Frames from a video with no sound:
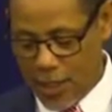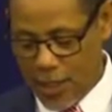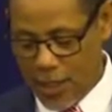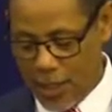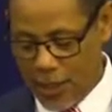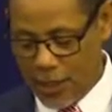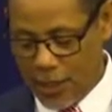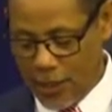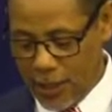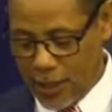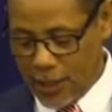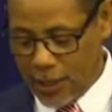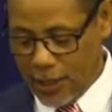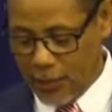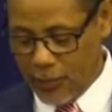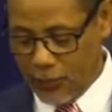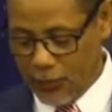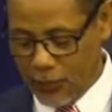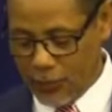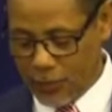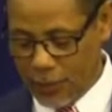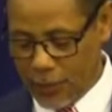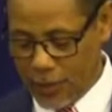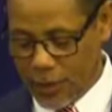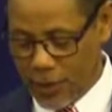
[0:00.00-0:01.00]
And then he
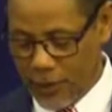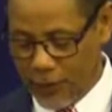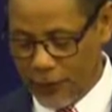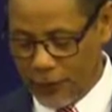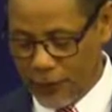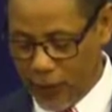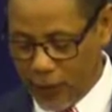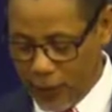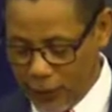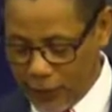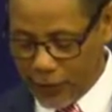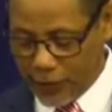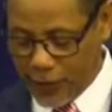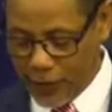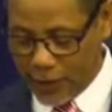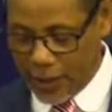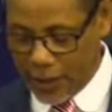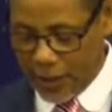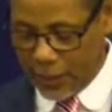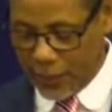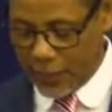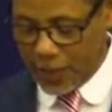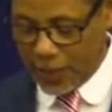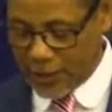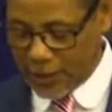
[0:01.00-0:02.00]
followed that
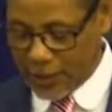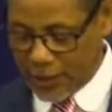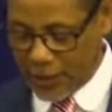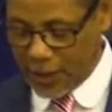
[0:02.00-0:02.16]
up by